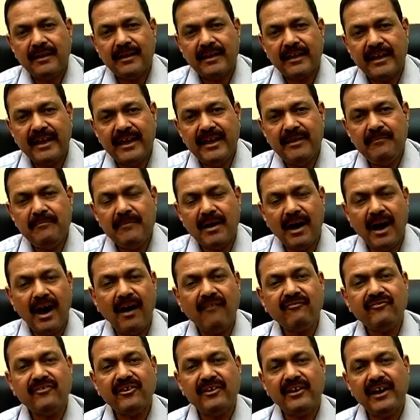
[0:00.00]
came
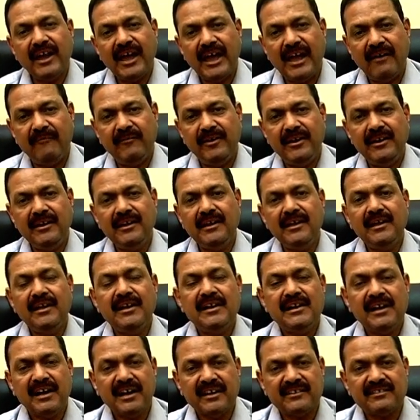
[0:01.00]
after having
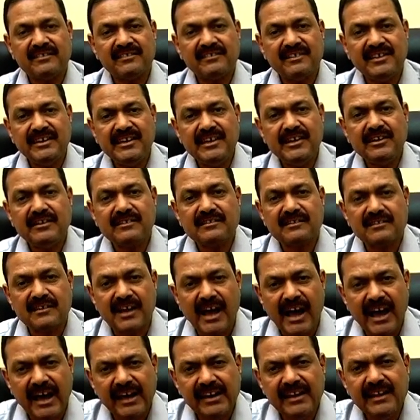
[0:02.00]
a
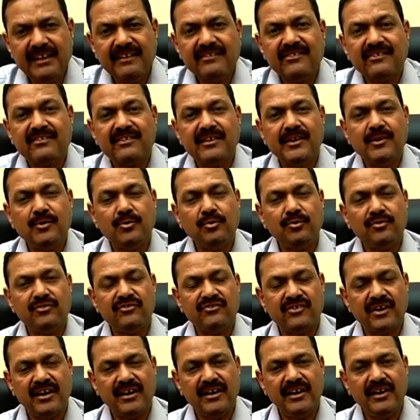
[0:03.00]
tiring sea route
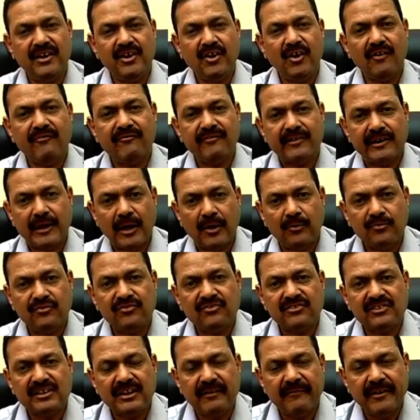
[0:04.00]
journey of around
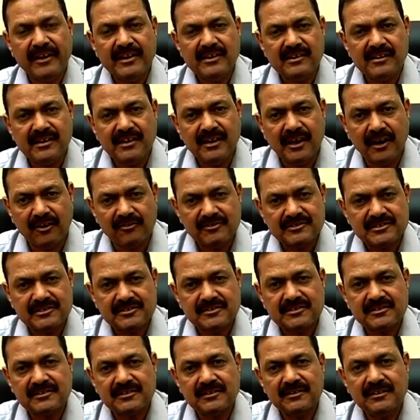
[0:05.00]
70
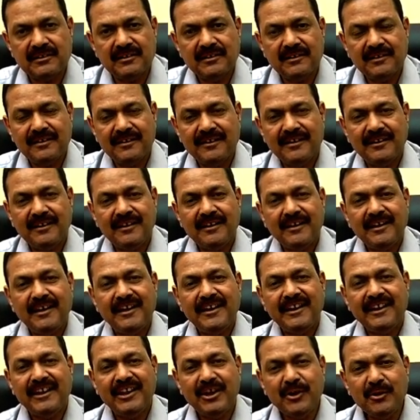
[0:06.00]
hours.
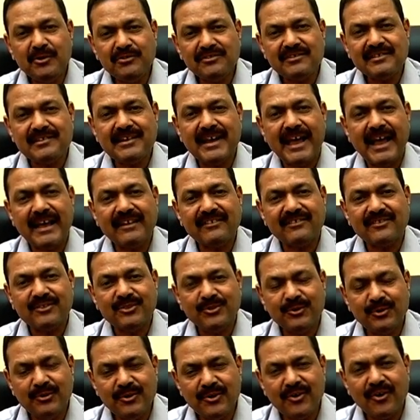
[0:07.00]
No snacks,
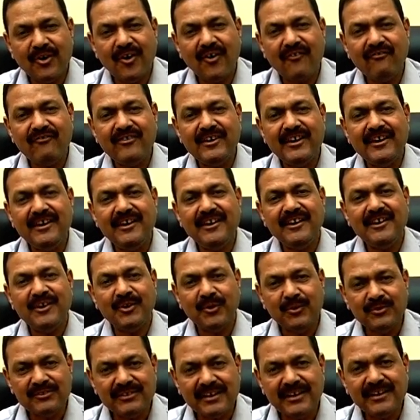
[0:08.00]
no coffee,
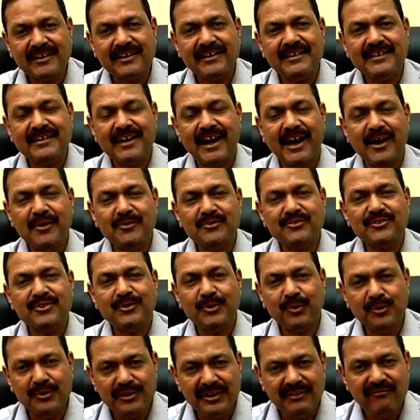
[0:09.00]
no circuit house,
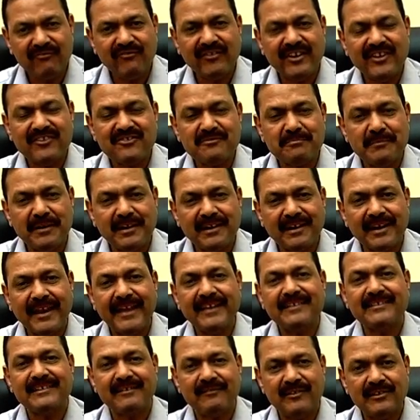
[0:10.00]
no refreshment
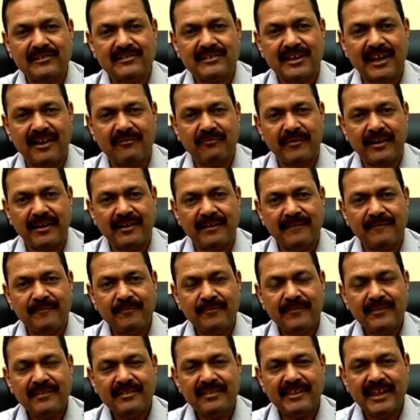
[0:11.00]
like civil servant.
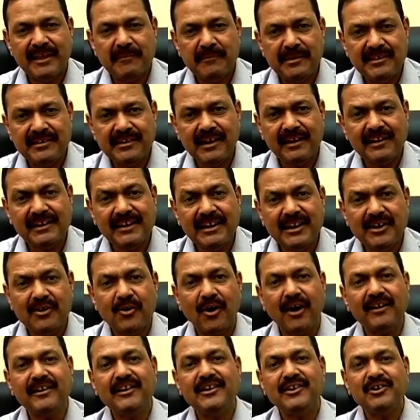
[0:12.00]
They immediately
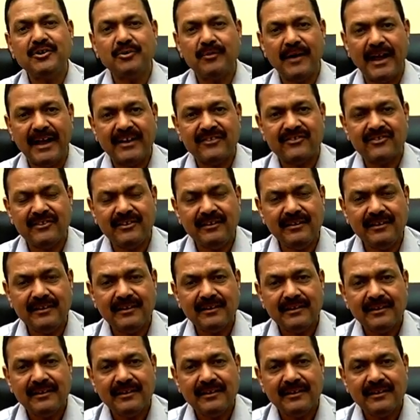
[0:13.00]
got into action